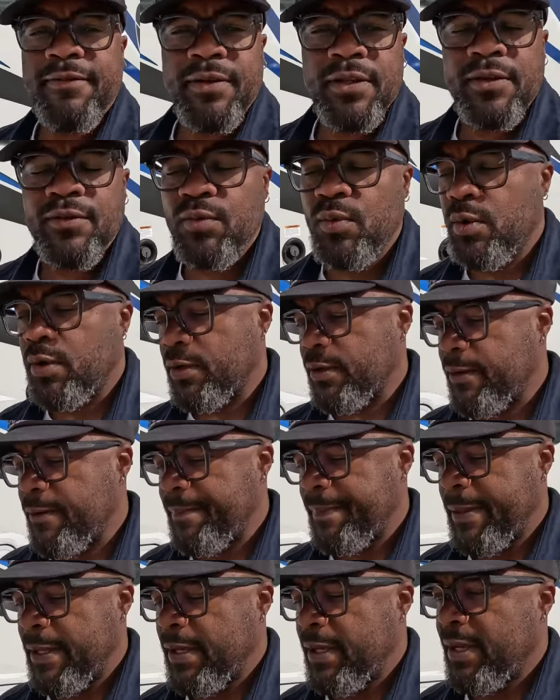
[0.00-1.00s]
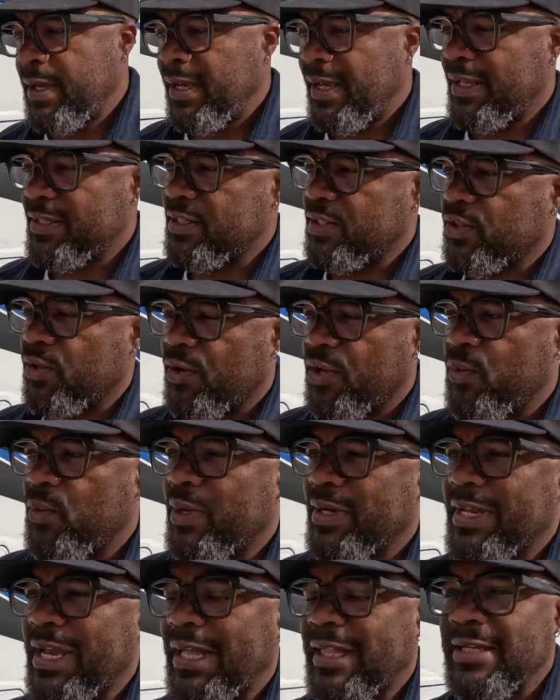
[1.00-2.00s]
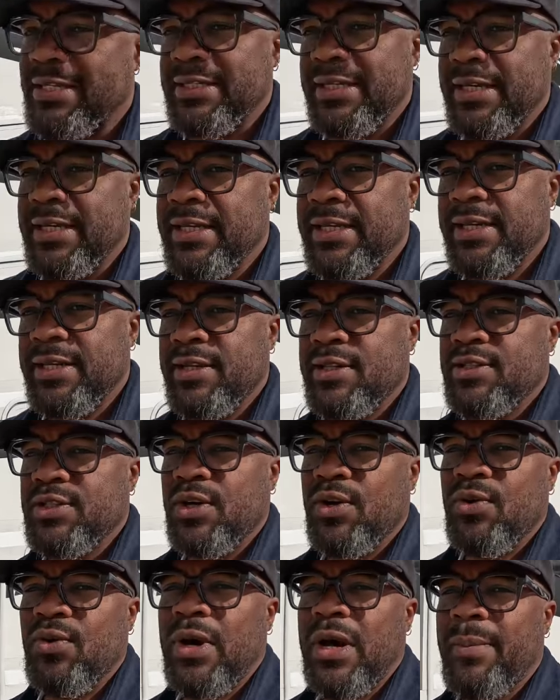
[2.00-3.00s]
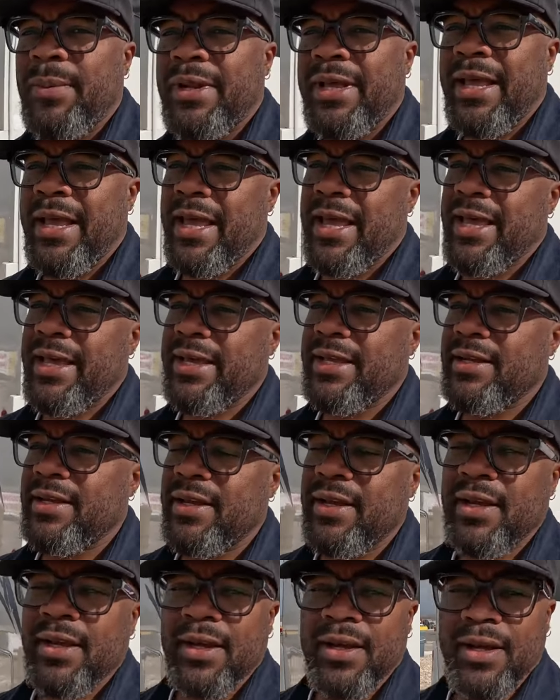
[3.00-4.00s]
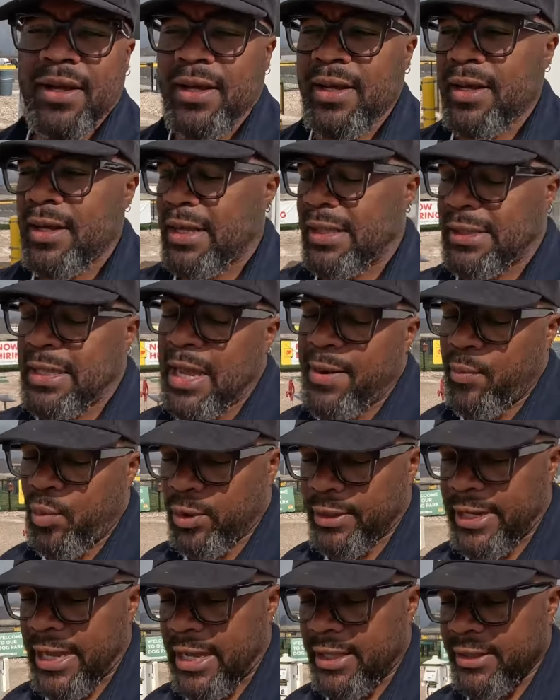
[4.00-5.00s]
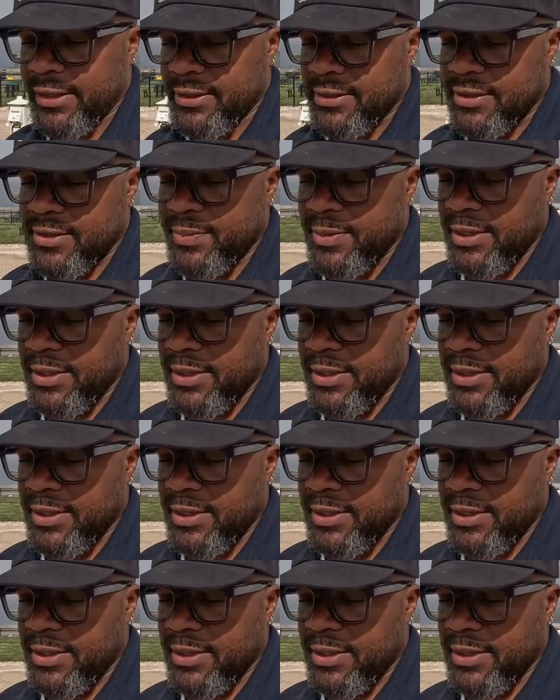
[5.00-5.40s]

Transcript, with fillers: full of water. It's a 31 gallon tank, so I'm gonna add uh, a lot more gallons